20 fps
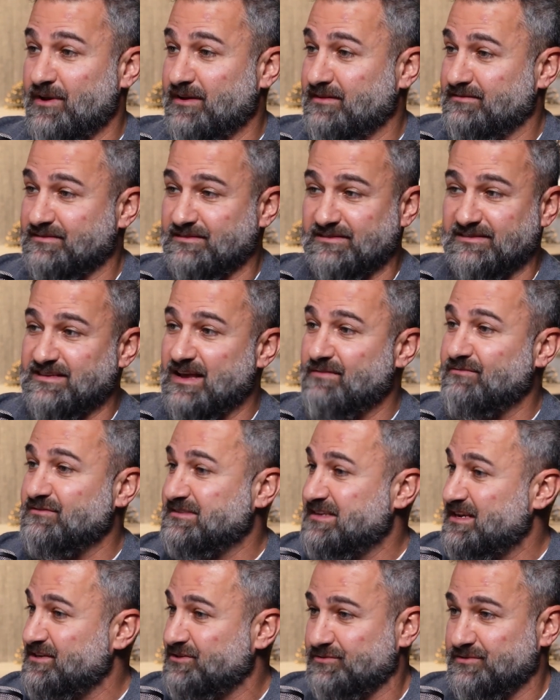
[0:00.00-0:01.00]
7
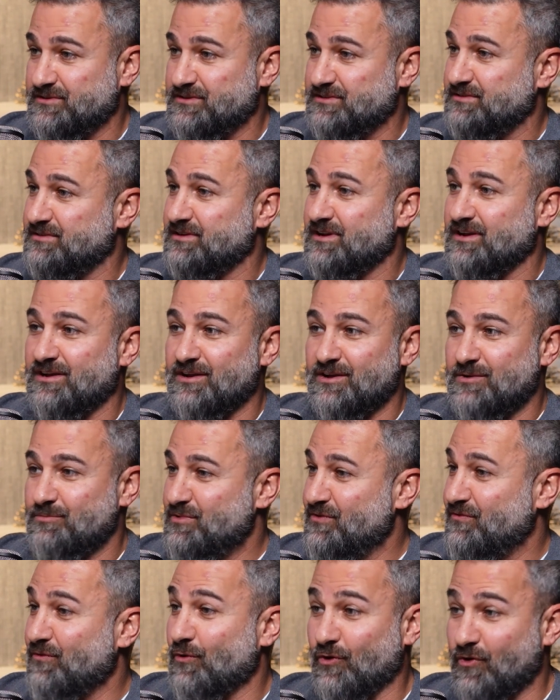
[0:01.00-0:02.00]
centuries
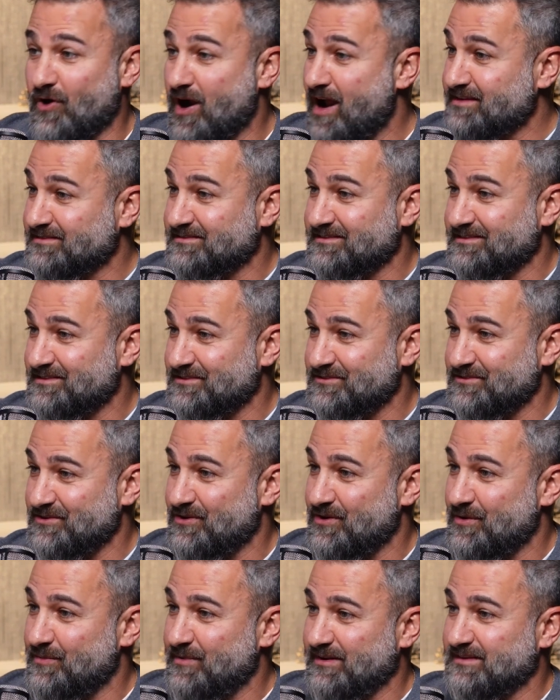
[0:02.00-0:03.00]
before Christ.
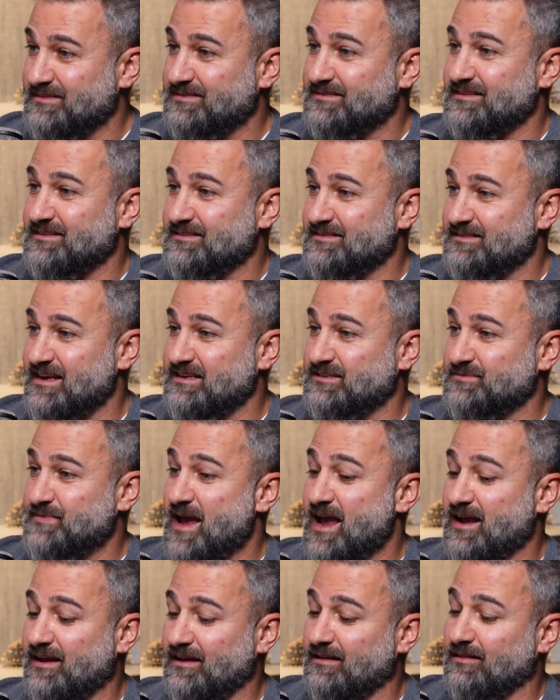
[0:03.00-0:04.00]
So, this dates
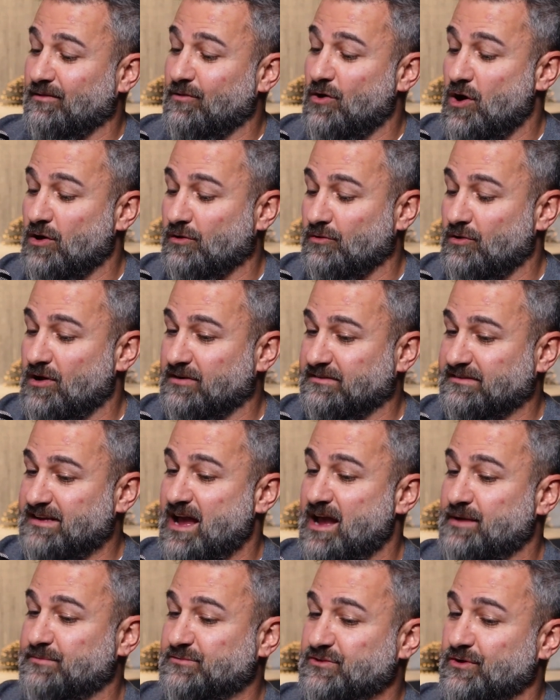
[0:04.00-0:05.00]
back a long, long
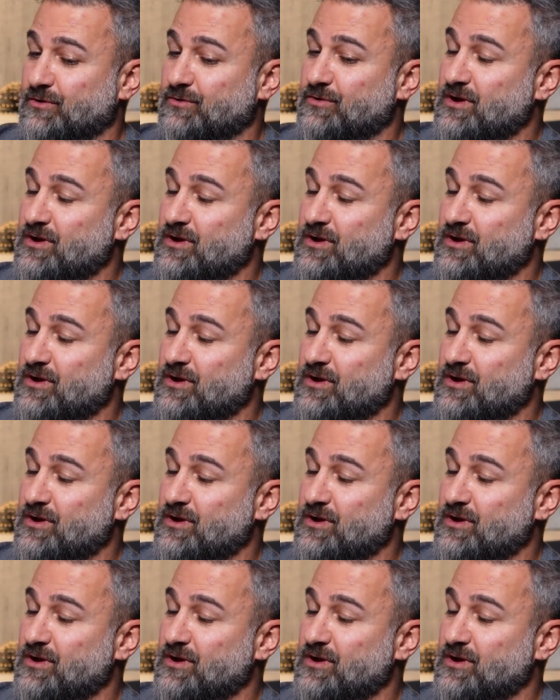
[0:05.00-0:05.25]
time. So,